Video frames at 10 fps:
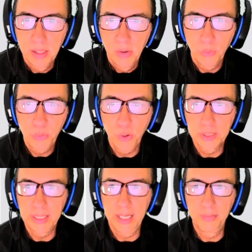Of
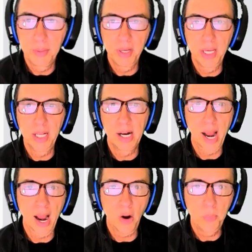course, if the beginner
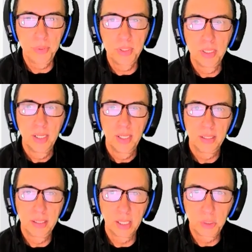helps,
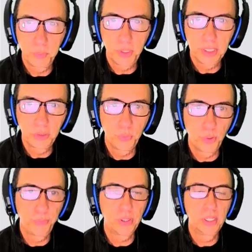the experienced
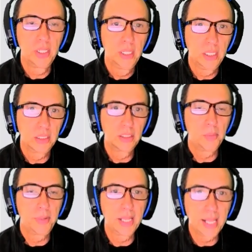roofer is going
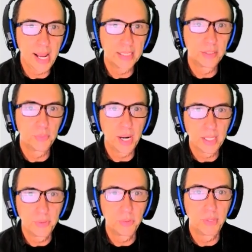to be less,
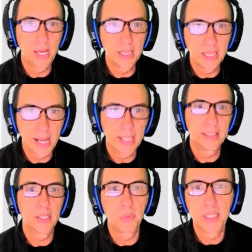right? Will take less
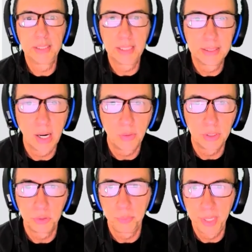than 26
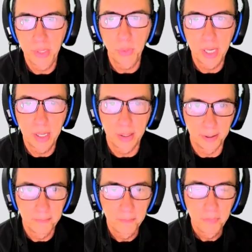hours, will be quicker.
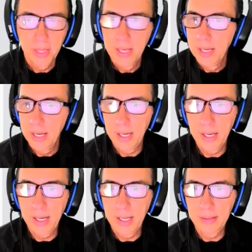
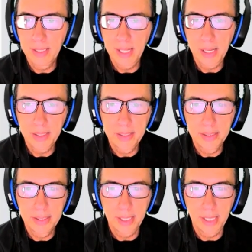And let's
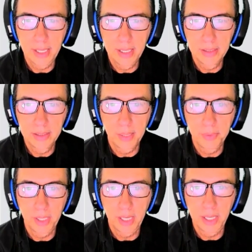think
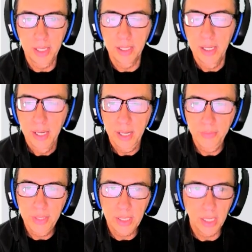something here. If
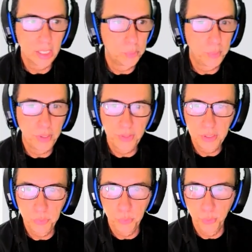the
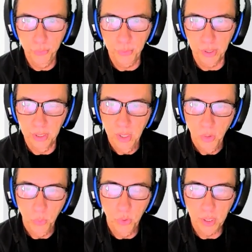experienced roofer
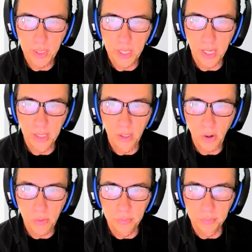work
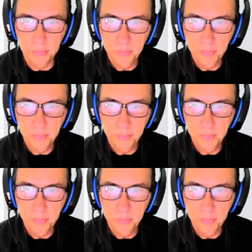alone,